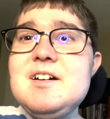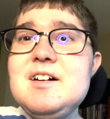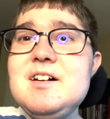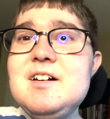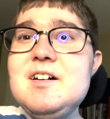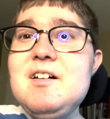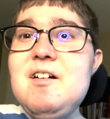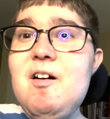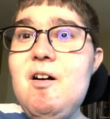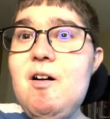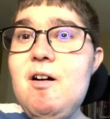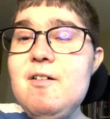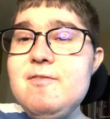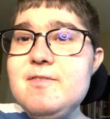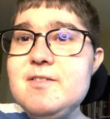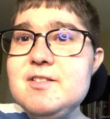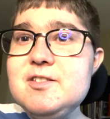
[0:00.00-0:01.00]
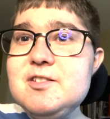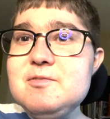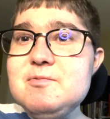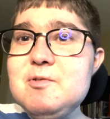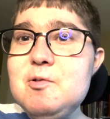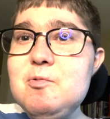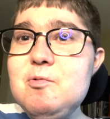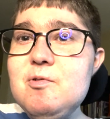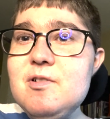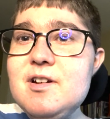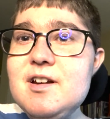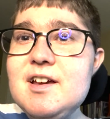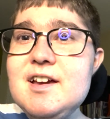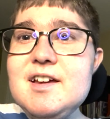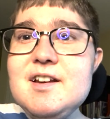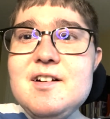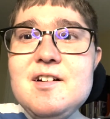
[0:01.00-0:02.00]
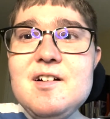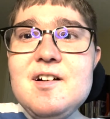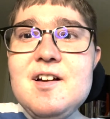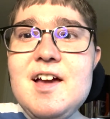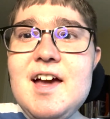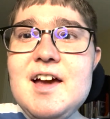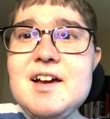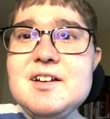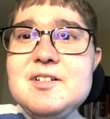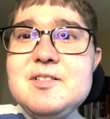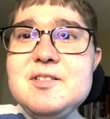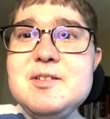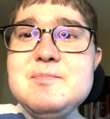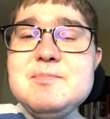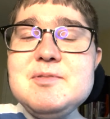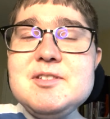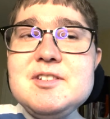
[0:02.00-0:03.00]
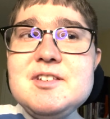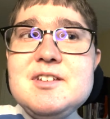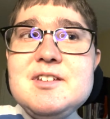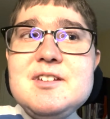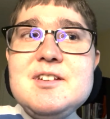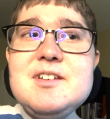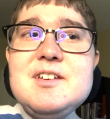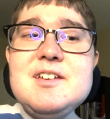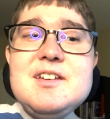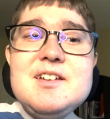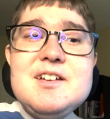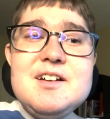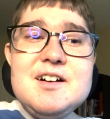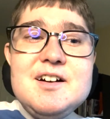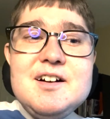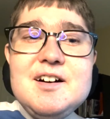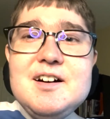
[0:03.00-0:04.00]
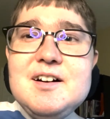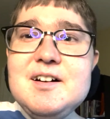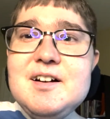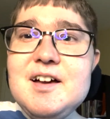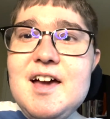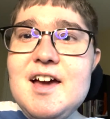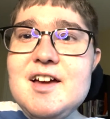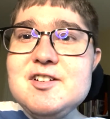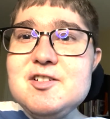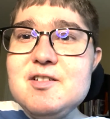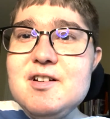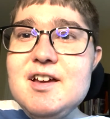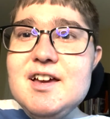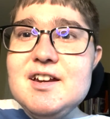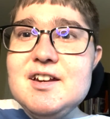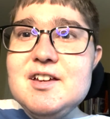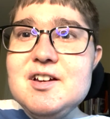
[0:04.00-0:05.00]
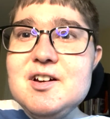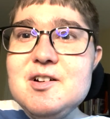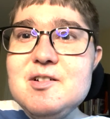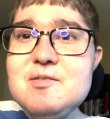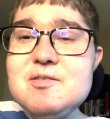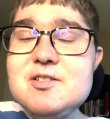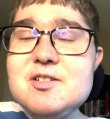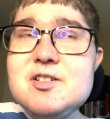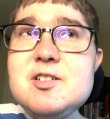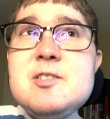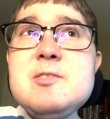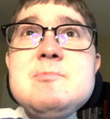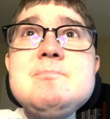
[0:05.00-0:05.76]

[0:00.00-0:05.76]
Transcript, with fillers: uh, offensive coordinator at Clemson, as your head coach.